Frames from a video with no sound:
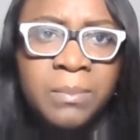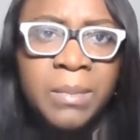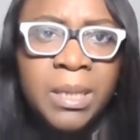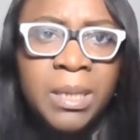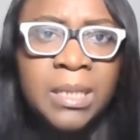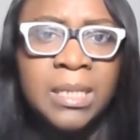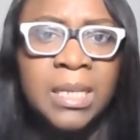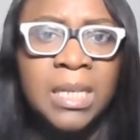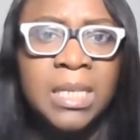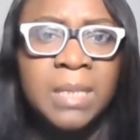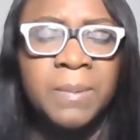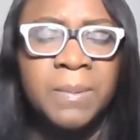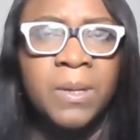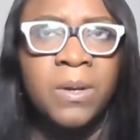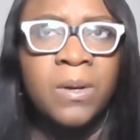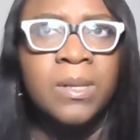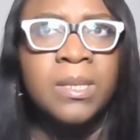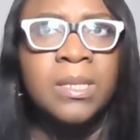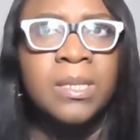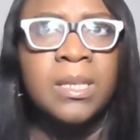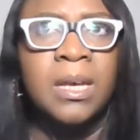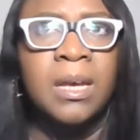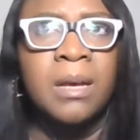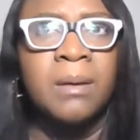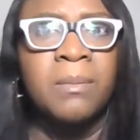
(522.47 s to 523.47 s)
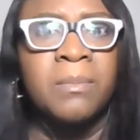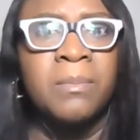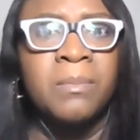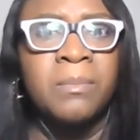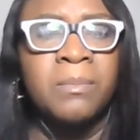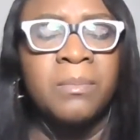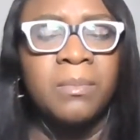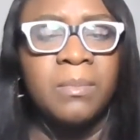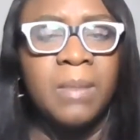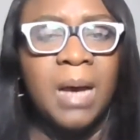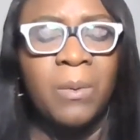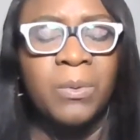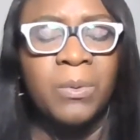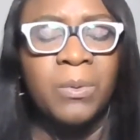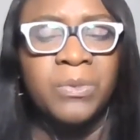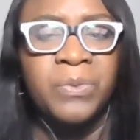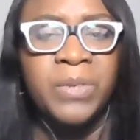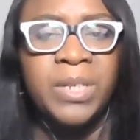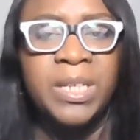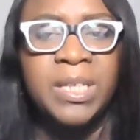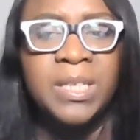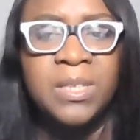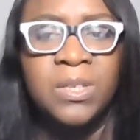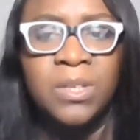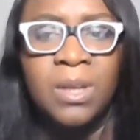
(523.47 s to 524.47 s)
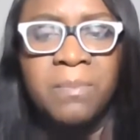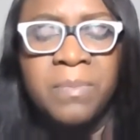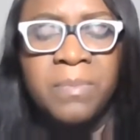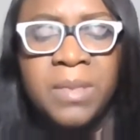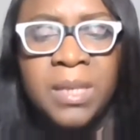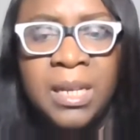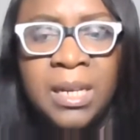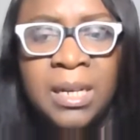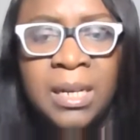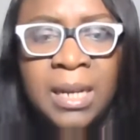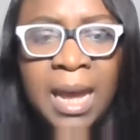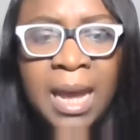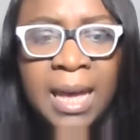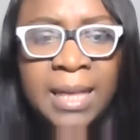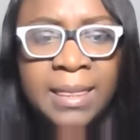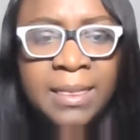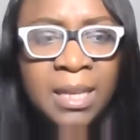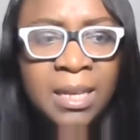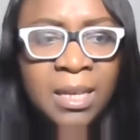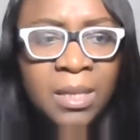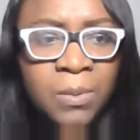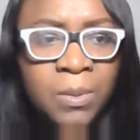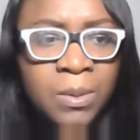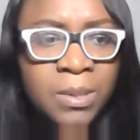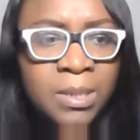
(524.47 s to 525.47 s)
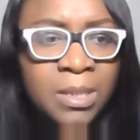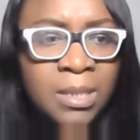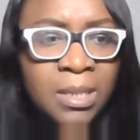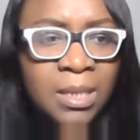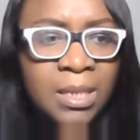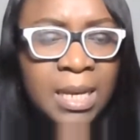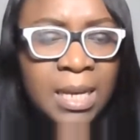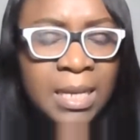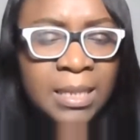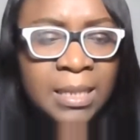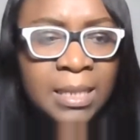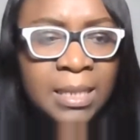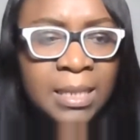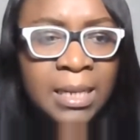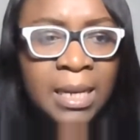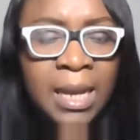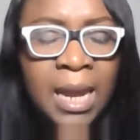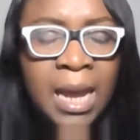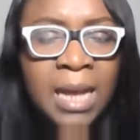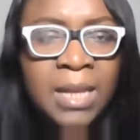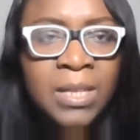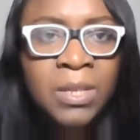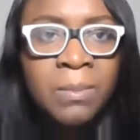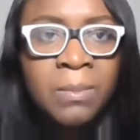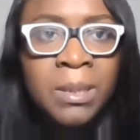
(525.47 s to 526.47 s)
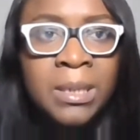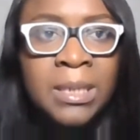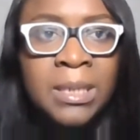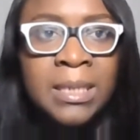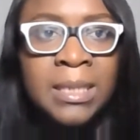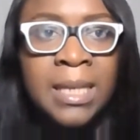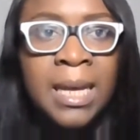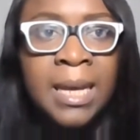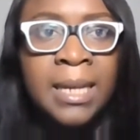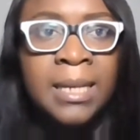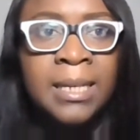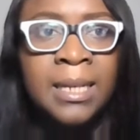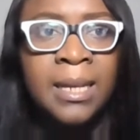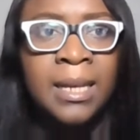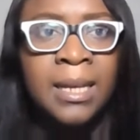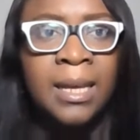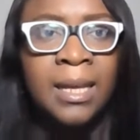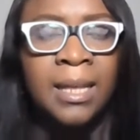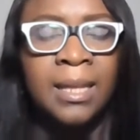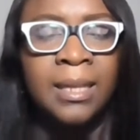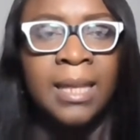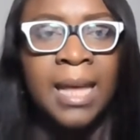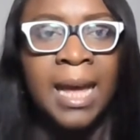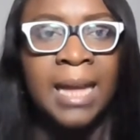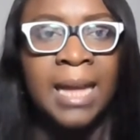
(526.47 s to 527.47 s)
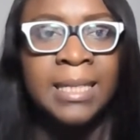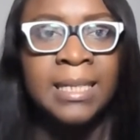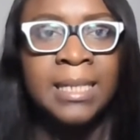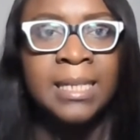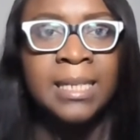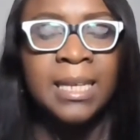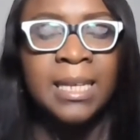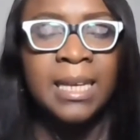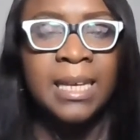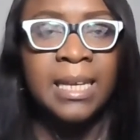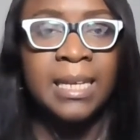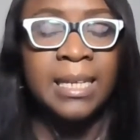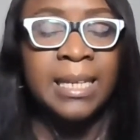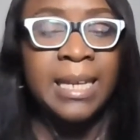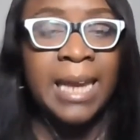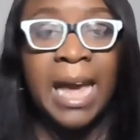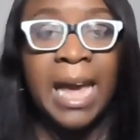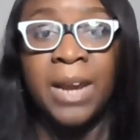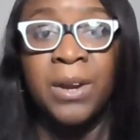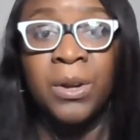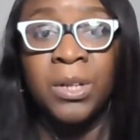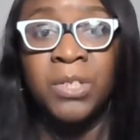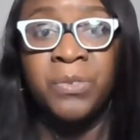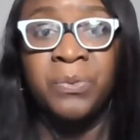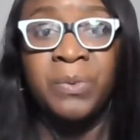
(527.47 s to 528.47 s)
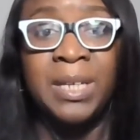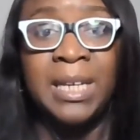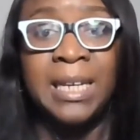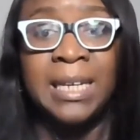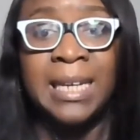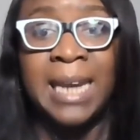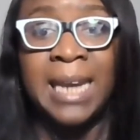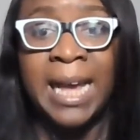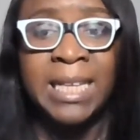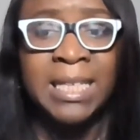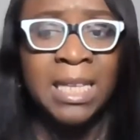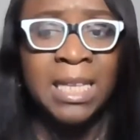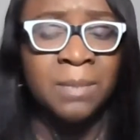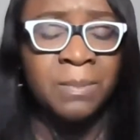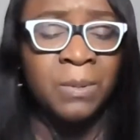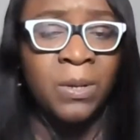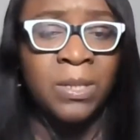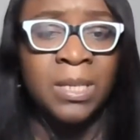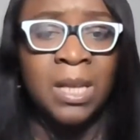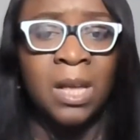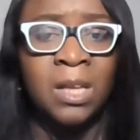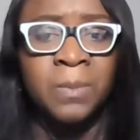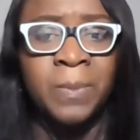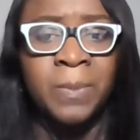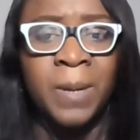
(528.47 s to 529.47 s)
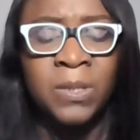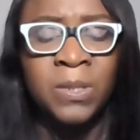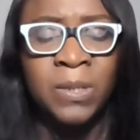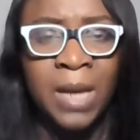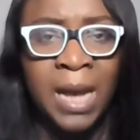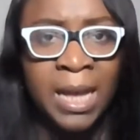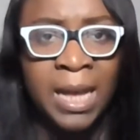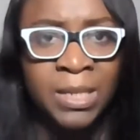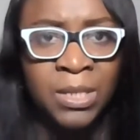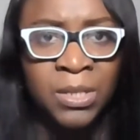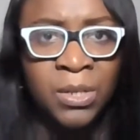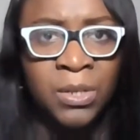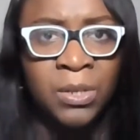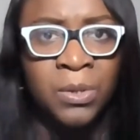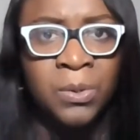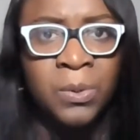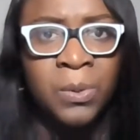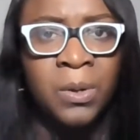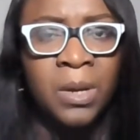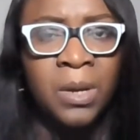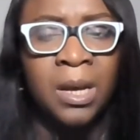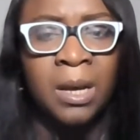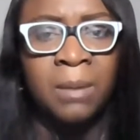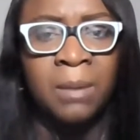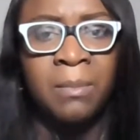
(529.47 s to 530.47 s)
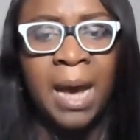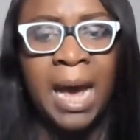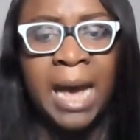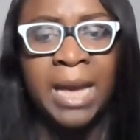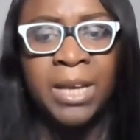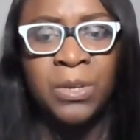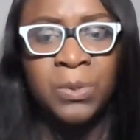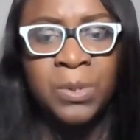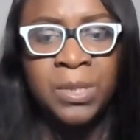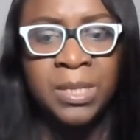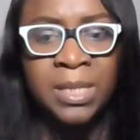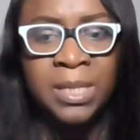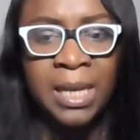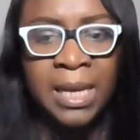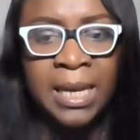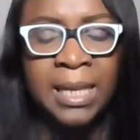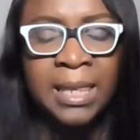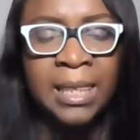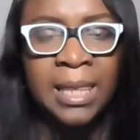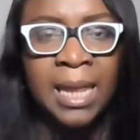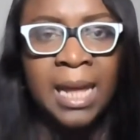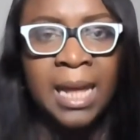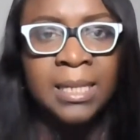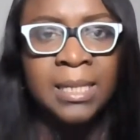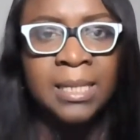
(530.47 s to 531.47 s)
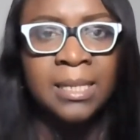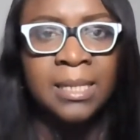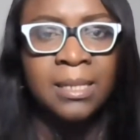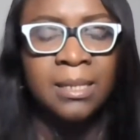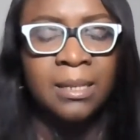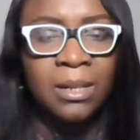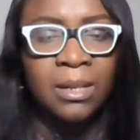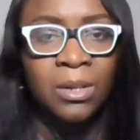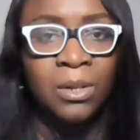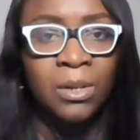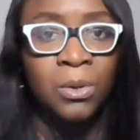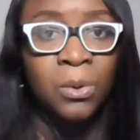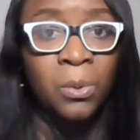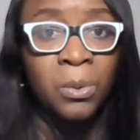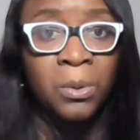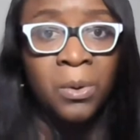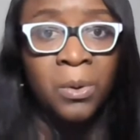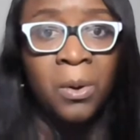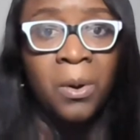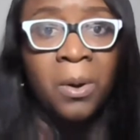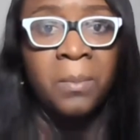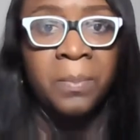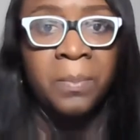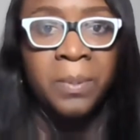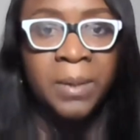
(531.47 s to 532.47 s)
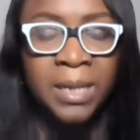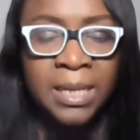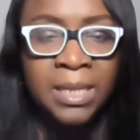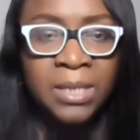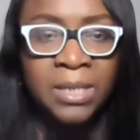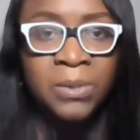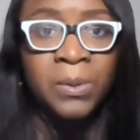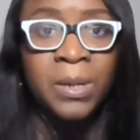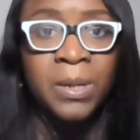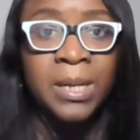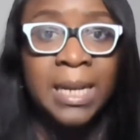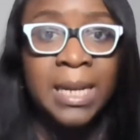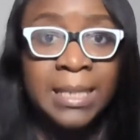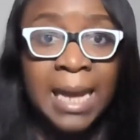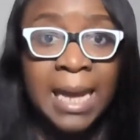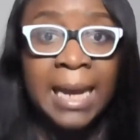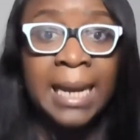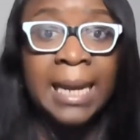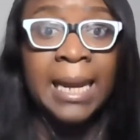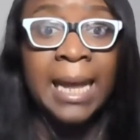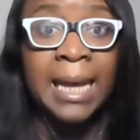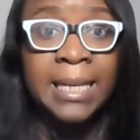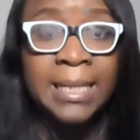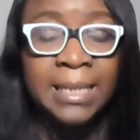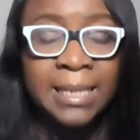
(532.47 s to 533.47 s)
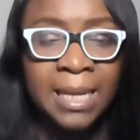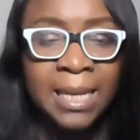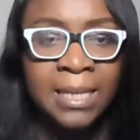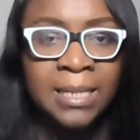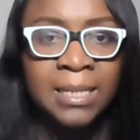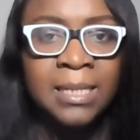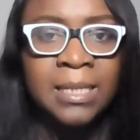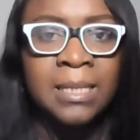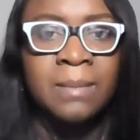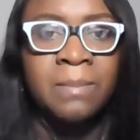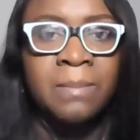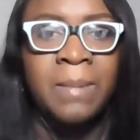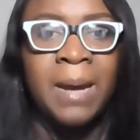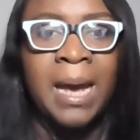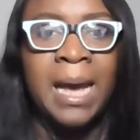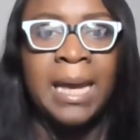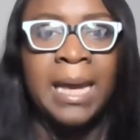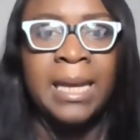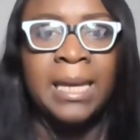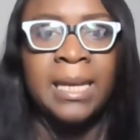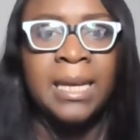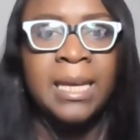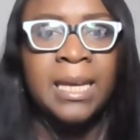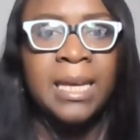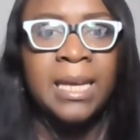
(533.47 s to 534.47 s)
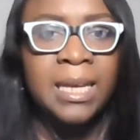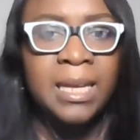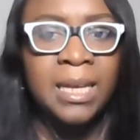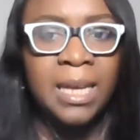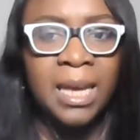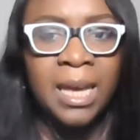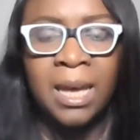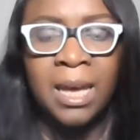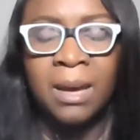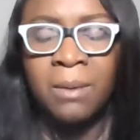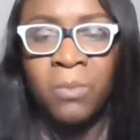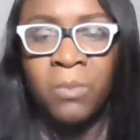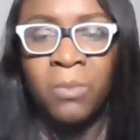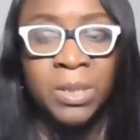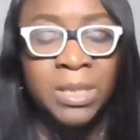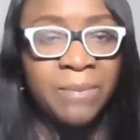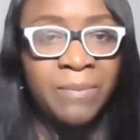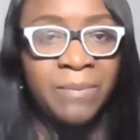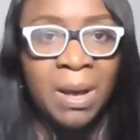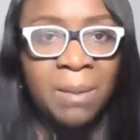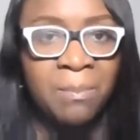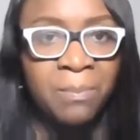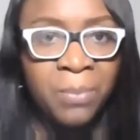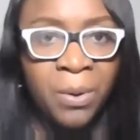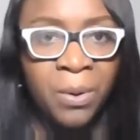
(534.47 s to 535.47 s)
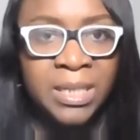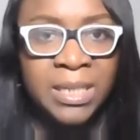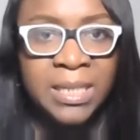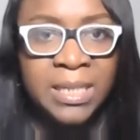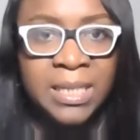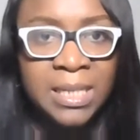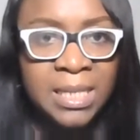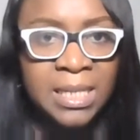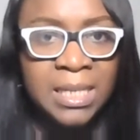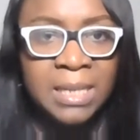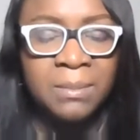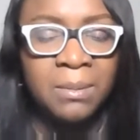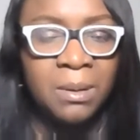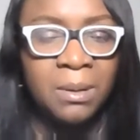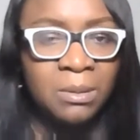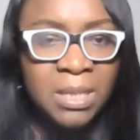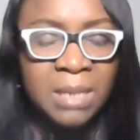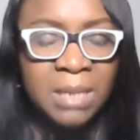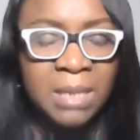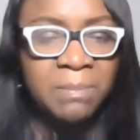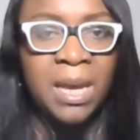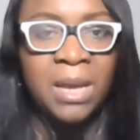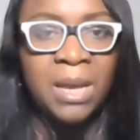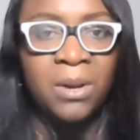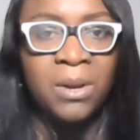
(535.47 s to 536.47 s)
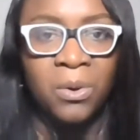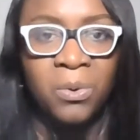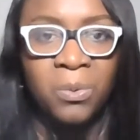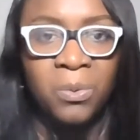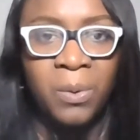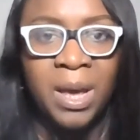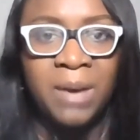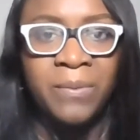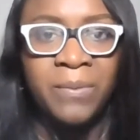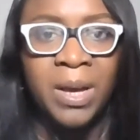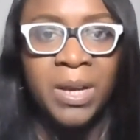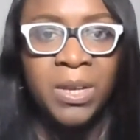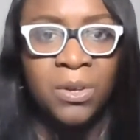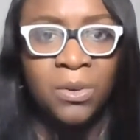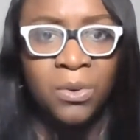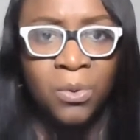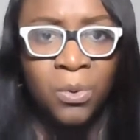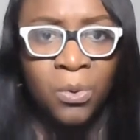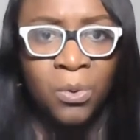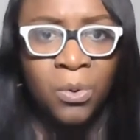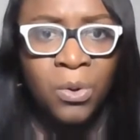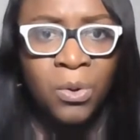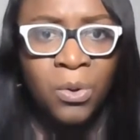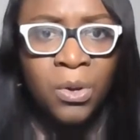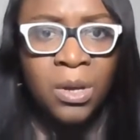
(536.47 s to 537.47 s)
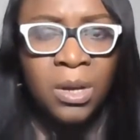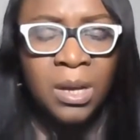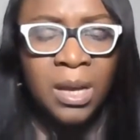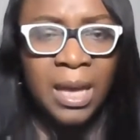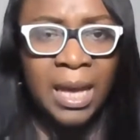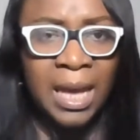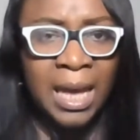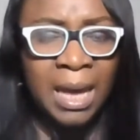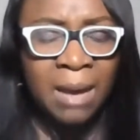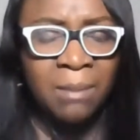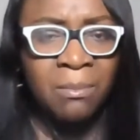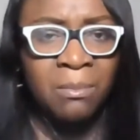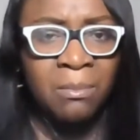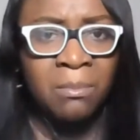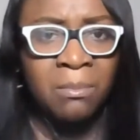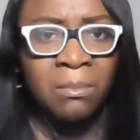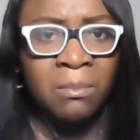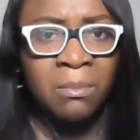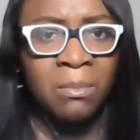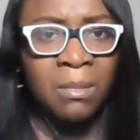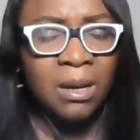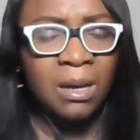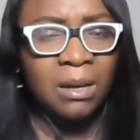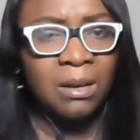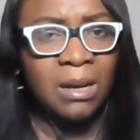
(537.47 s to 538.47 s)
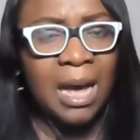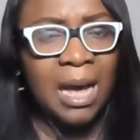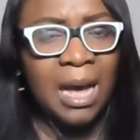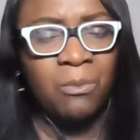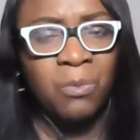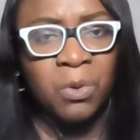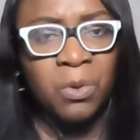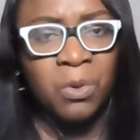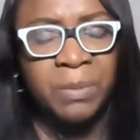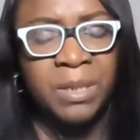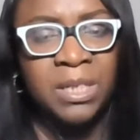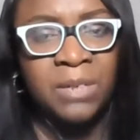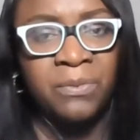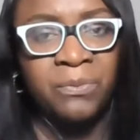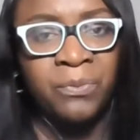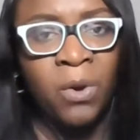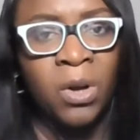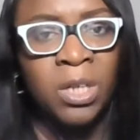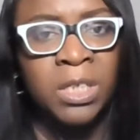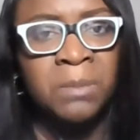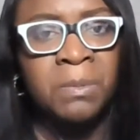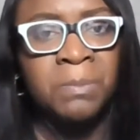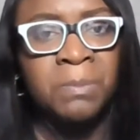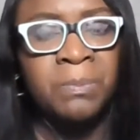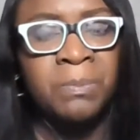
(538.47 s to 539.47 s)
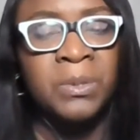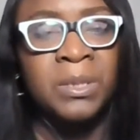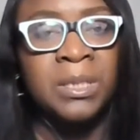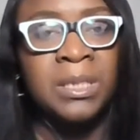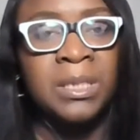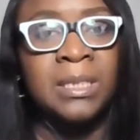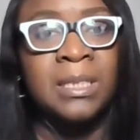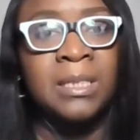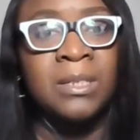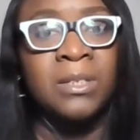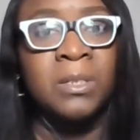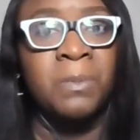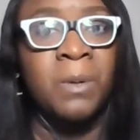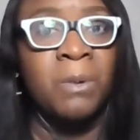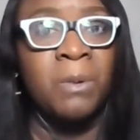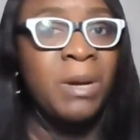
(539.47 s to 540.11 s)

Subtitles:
It makes sense because I was reading something, I think it was yesterday, and somebody said that they are not really licensed, because I was about to ask you, are you saying that loan companies, you know, that are licensed by whatever body, CBN or whoever, you know, will be divulging people's details?